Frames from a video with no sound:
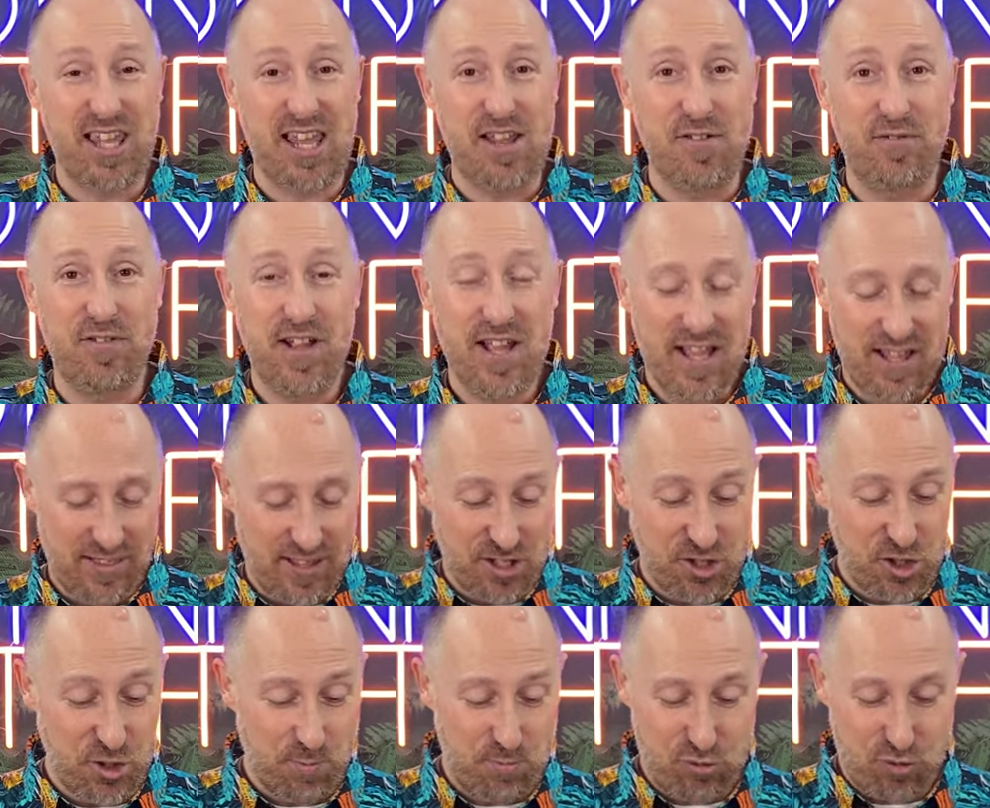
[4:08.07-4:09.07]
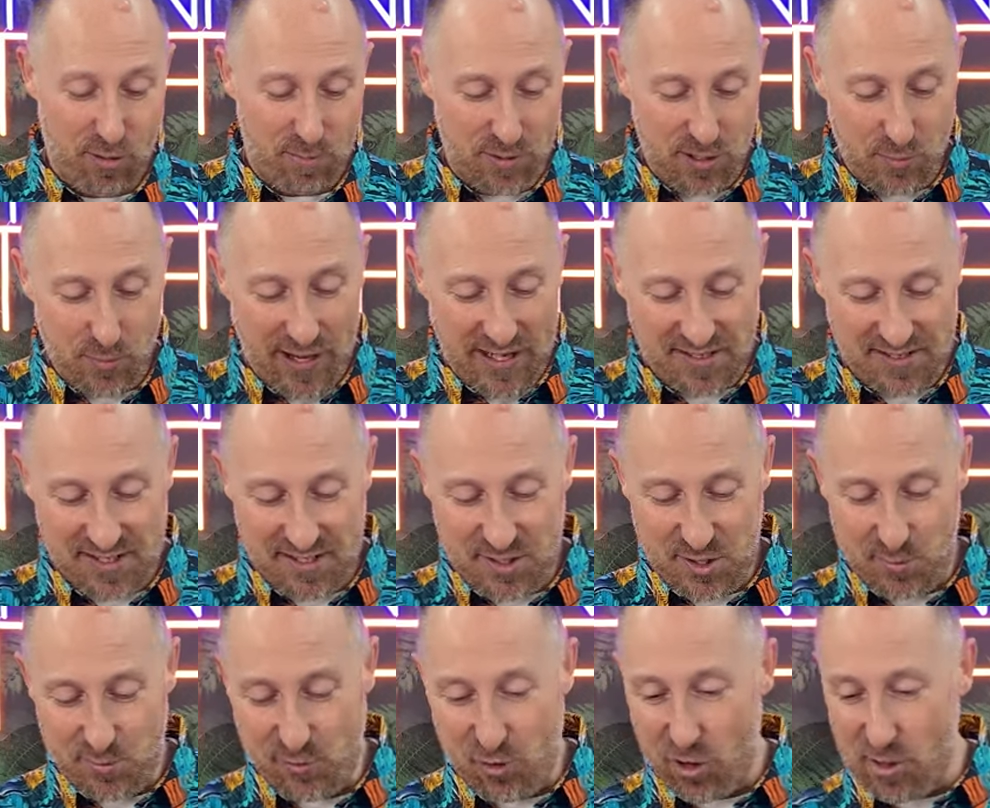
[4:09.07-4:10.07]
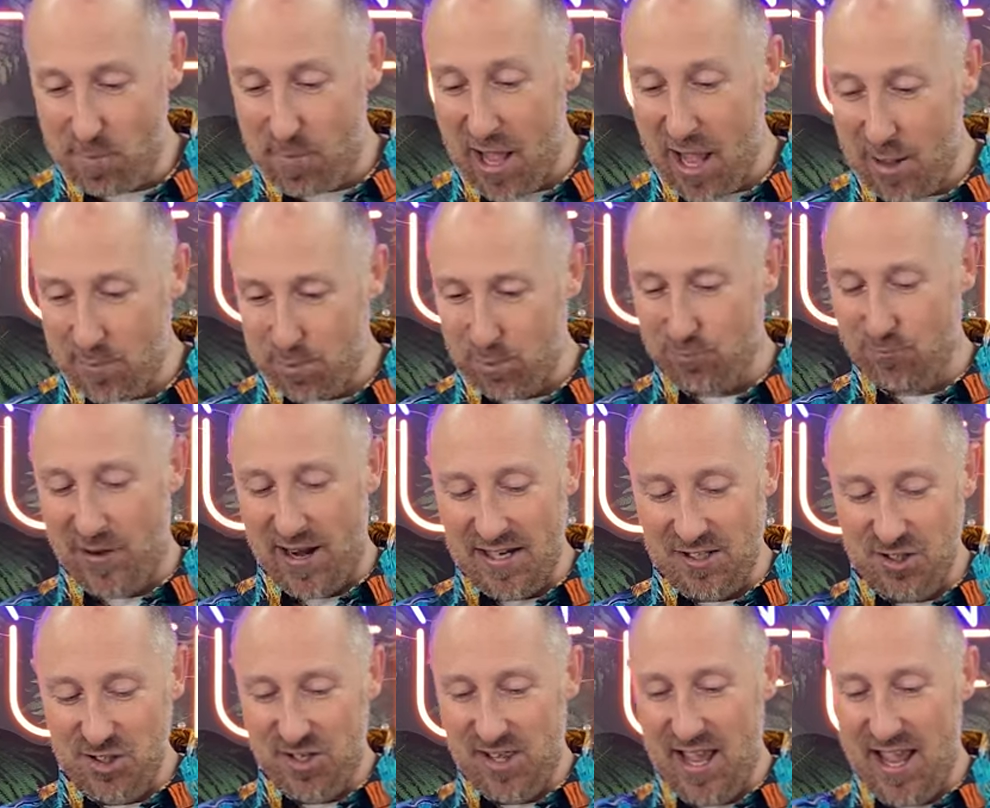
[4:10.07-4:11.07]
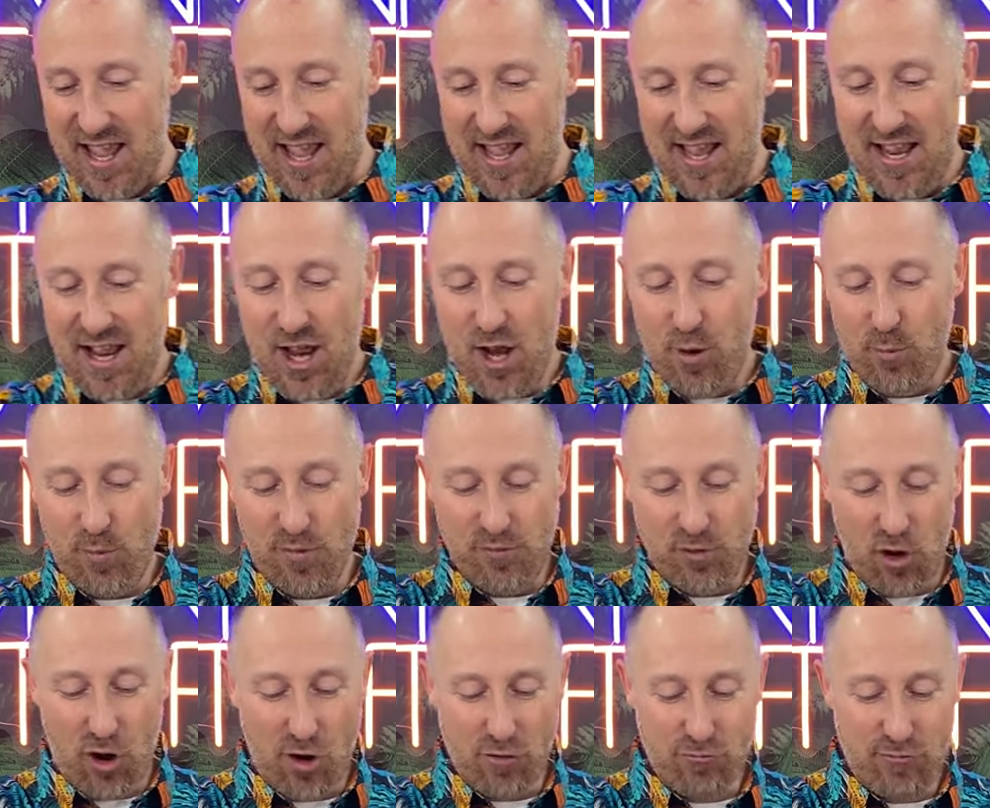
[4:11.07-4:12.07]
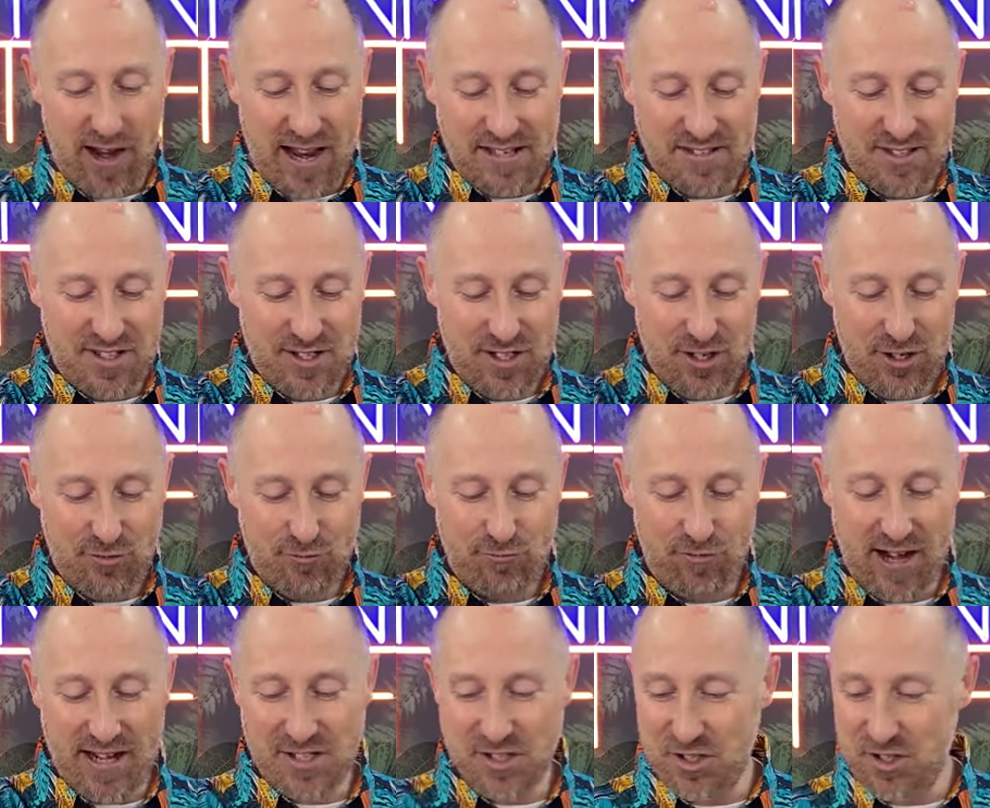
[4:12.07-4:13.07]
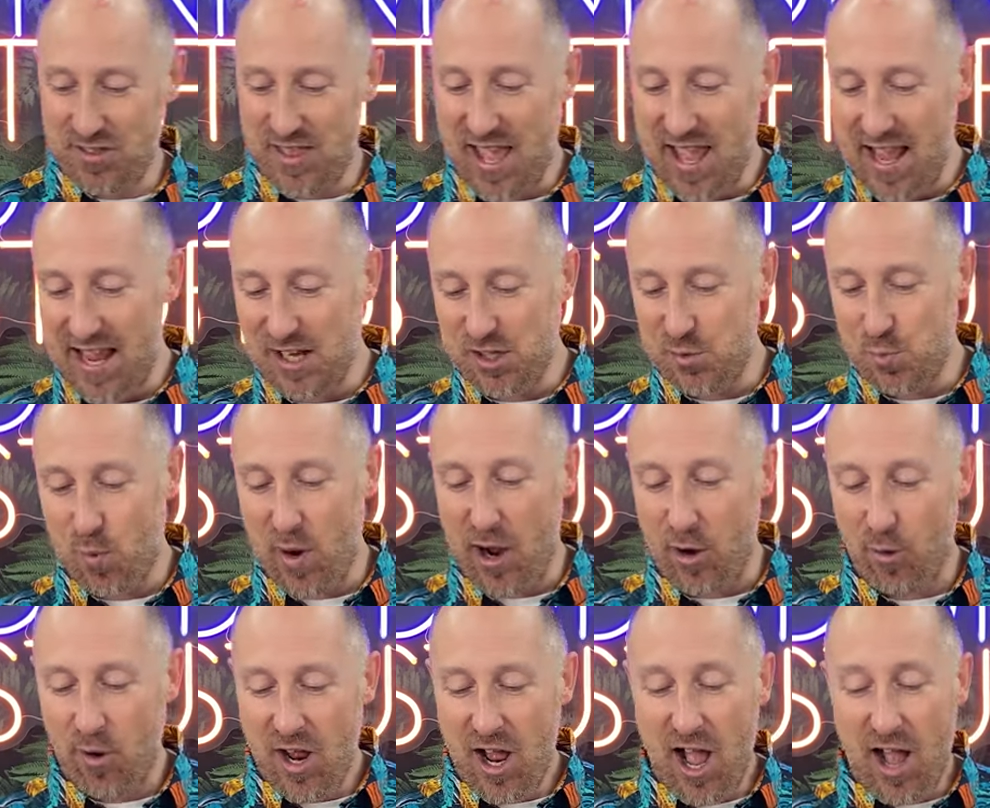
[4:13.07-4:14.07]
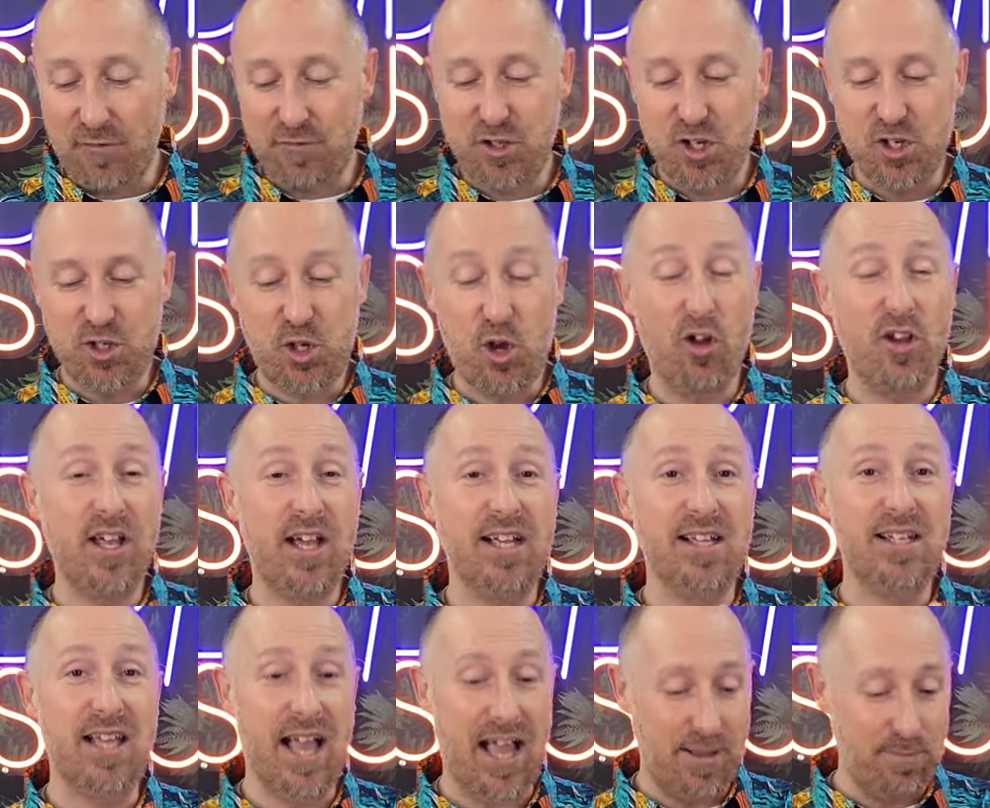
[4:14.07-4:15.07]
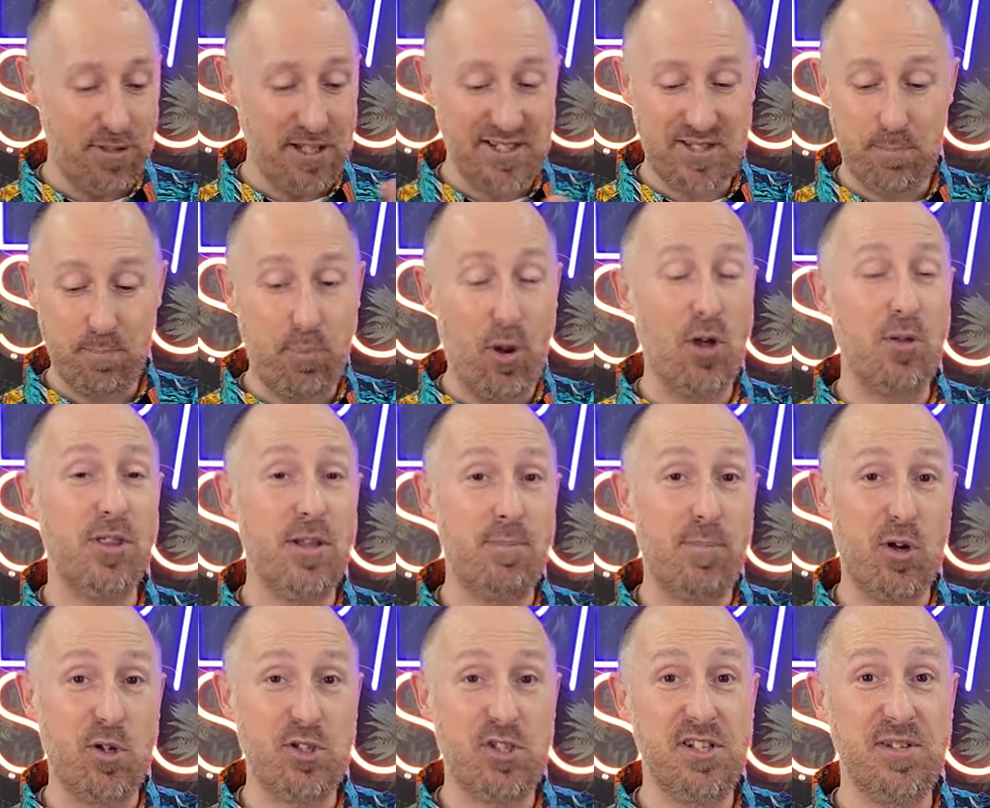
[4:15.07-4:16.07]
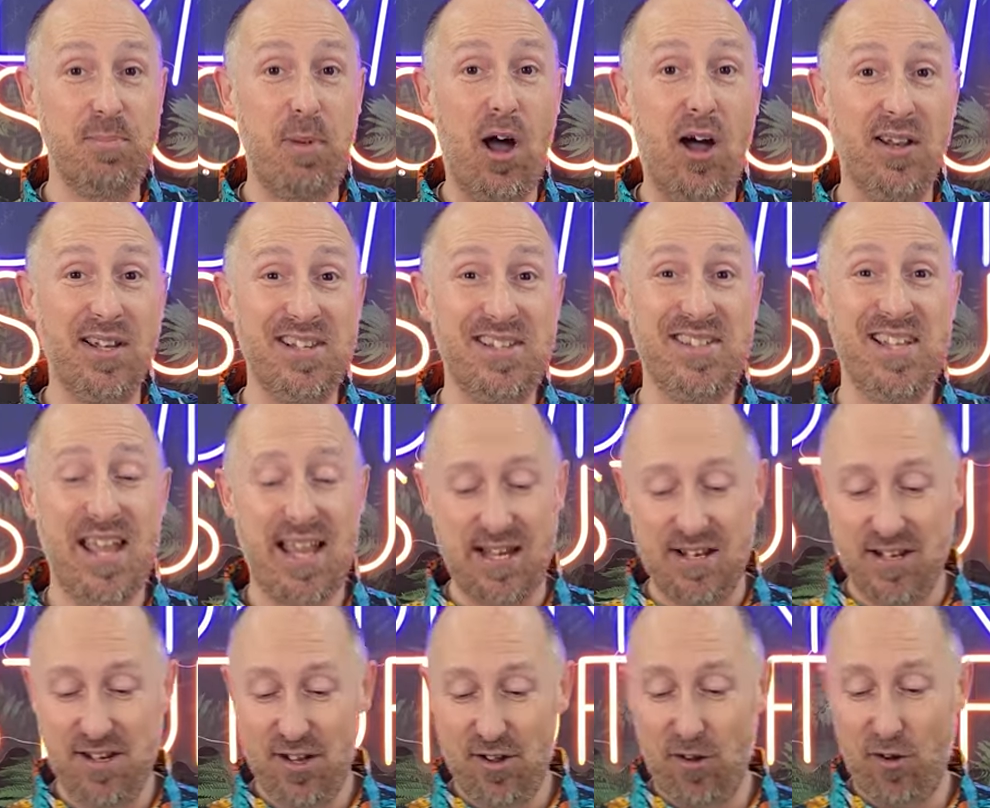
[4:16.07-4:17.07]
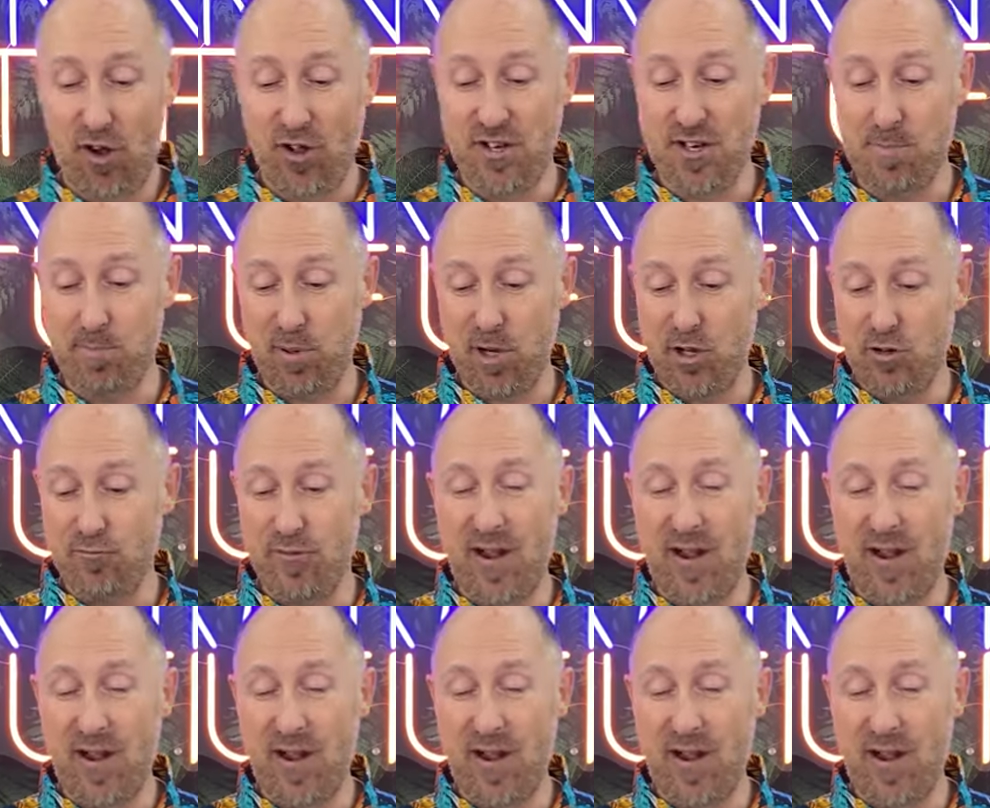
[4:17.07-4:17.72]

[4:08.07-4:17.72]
give. They're just properly weighted. So we've got the purple range there. We've got a red range there as well. I've just got the Boston part of the tin and the blue